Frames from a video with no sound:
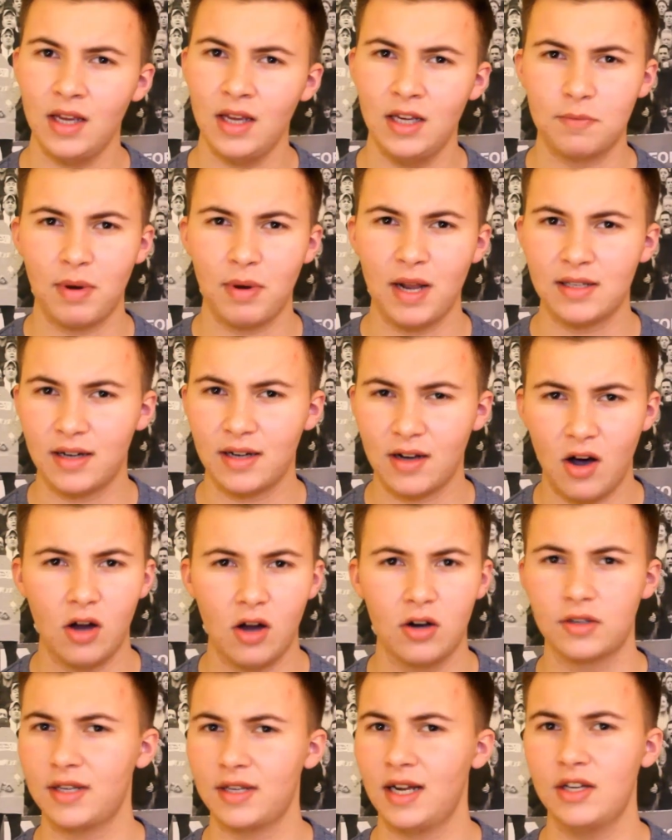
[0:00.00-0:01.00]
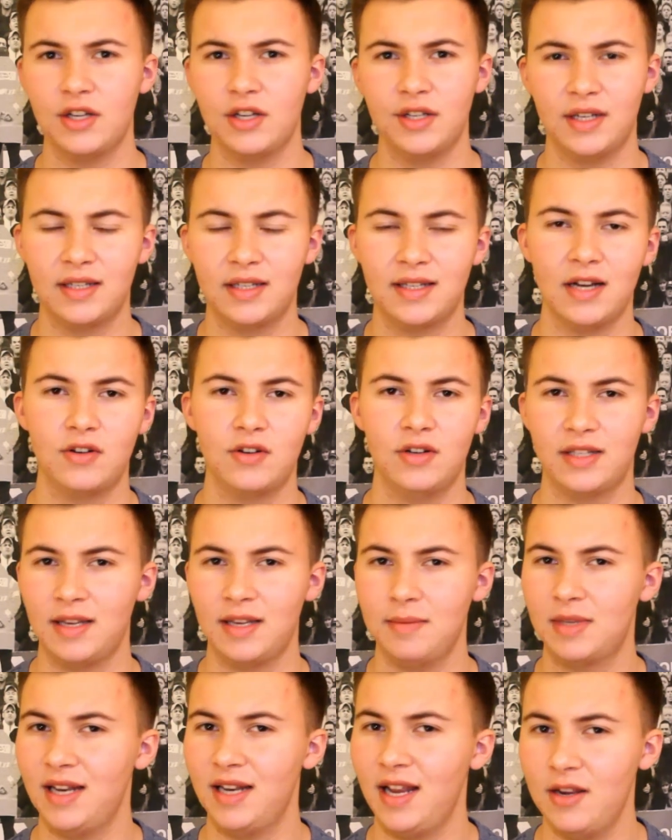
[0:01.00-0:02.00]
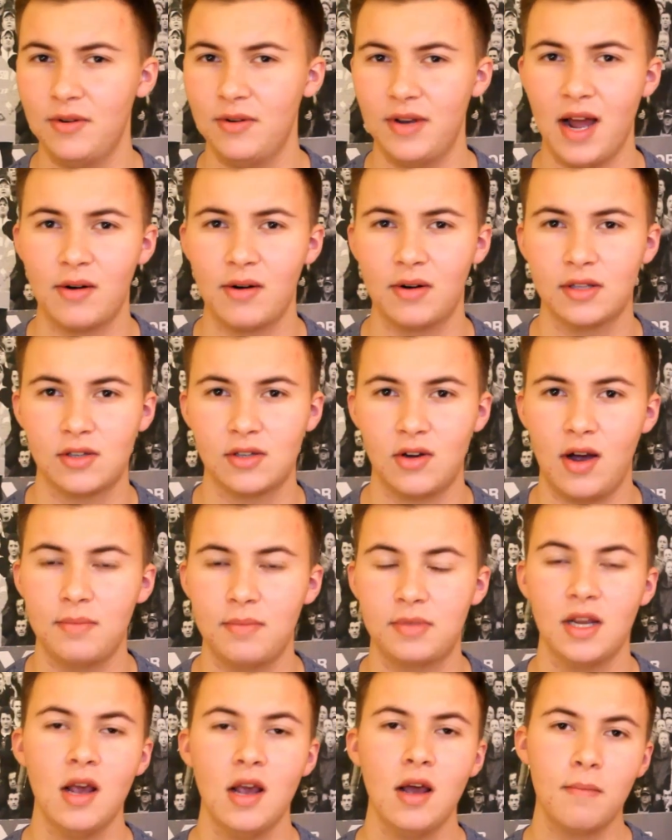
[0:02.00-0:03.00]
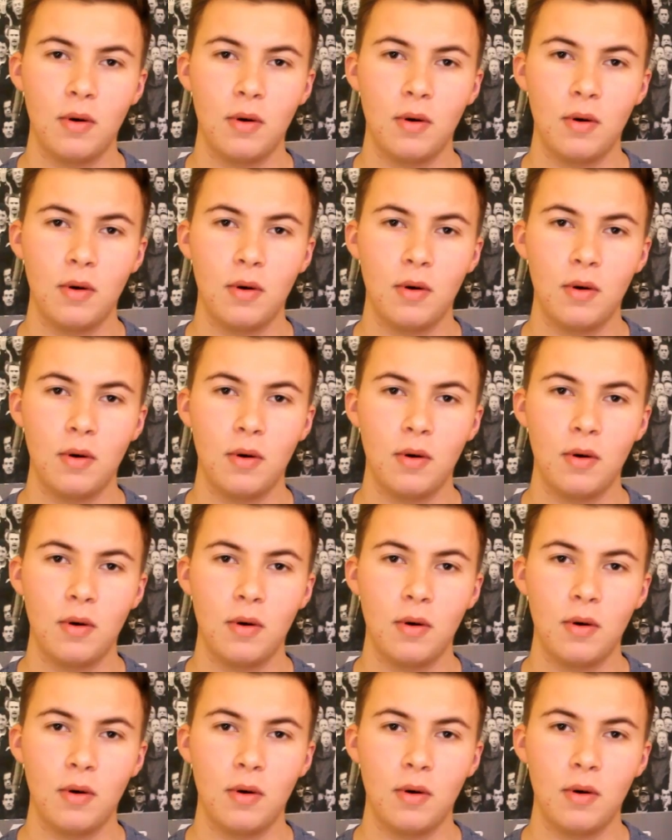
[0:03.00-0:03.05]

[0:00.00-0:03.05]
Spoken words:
it's players like Carlos Sanchez, etc. that seem to let you down at times.